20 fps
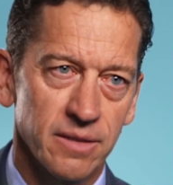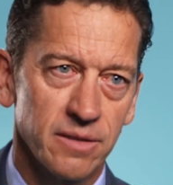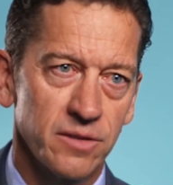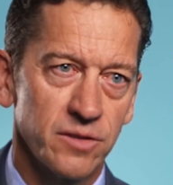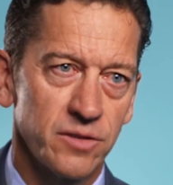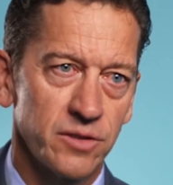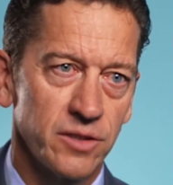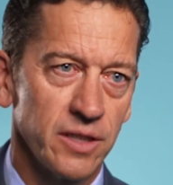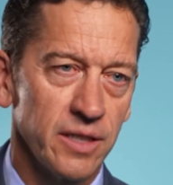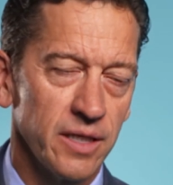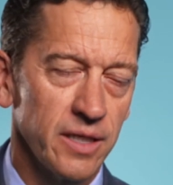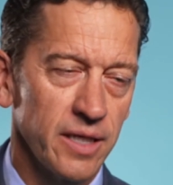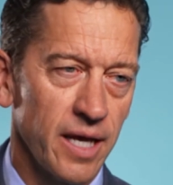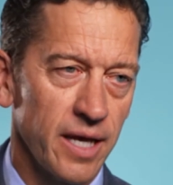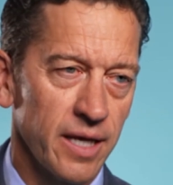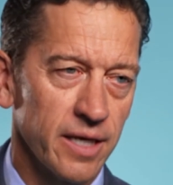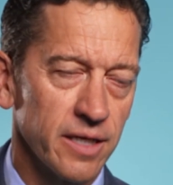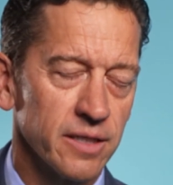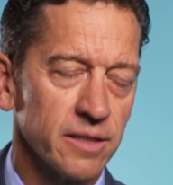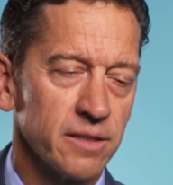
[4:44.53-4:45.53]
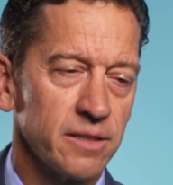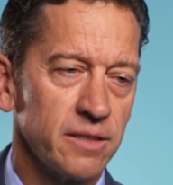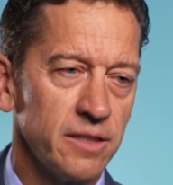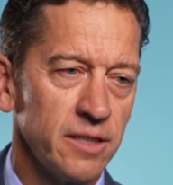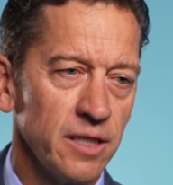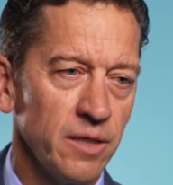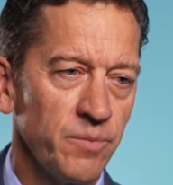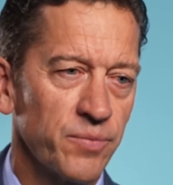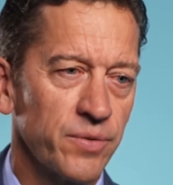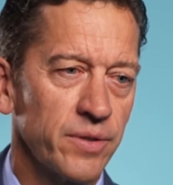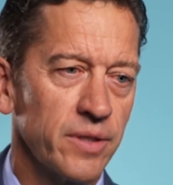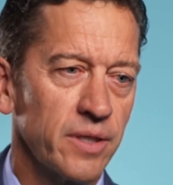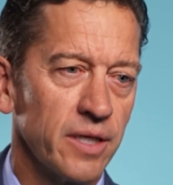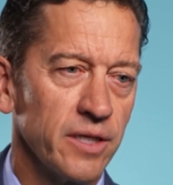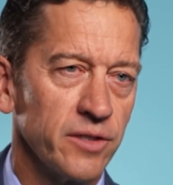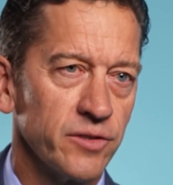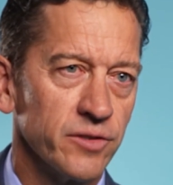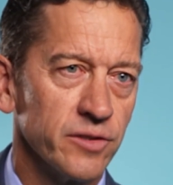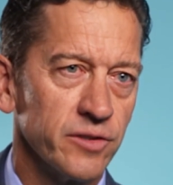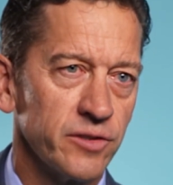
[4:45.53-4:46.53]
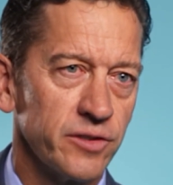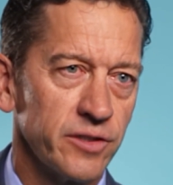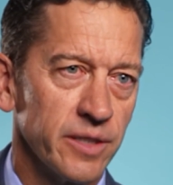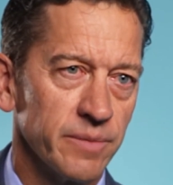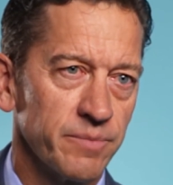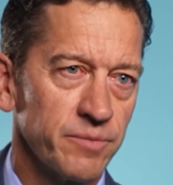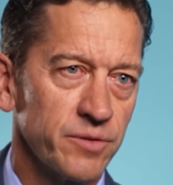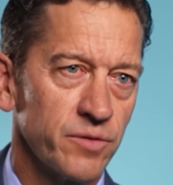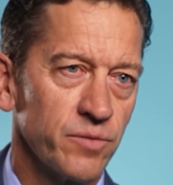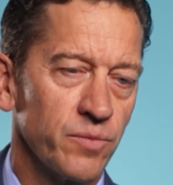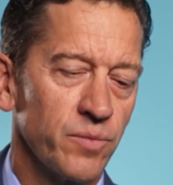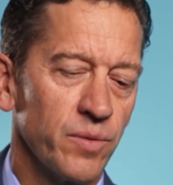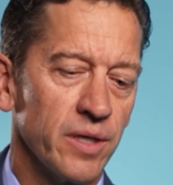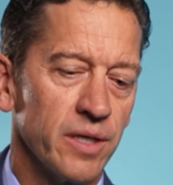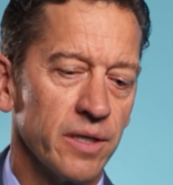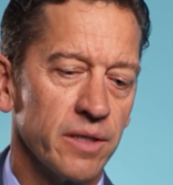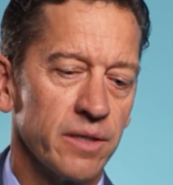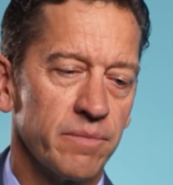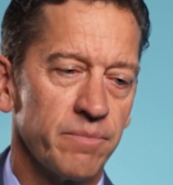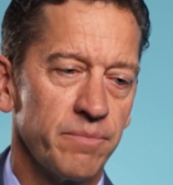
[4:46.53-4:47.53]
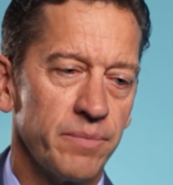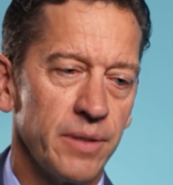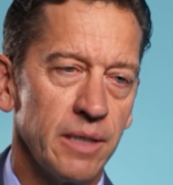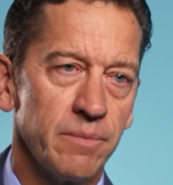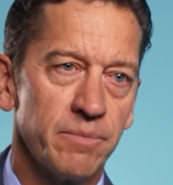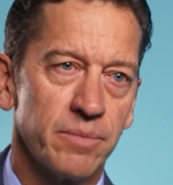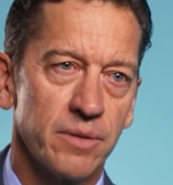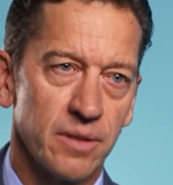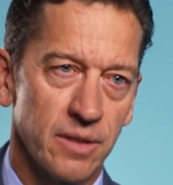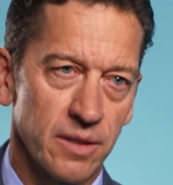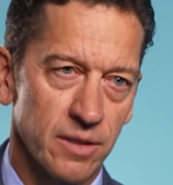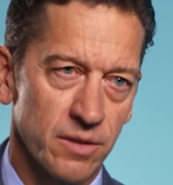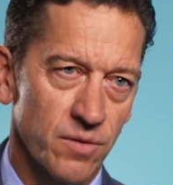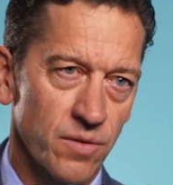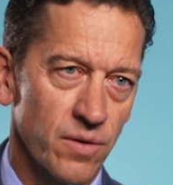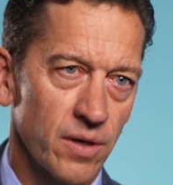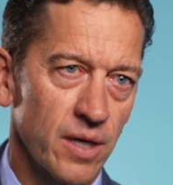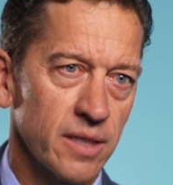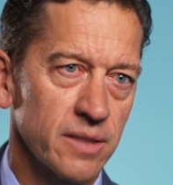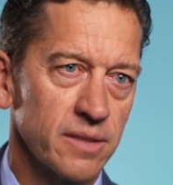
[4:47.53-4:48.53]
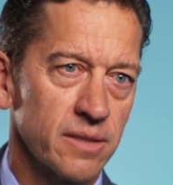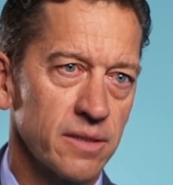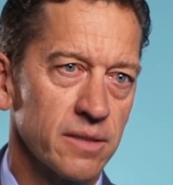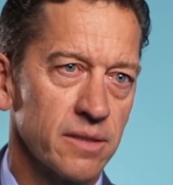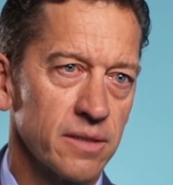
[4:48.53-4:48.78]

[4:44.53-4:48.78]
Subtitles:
She has deep relationships with people across the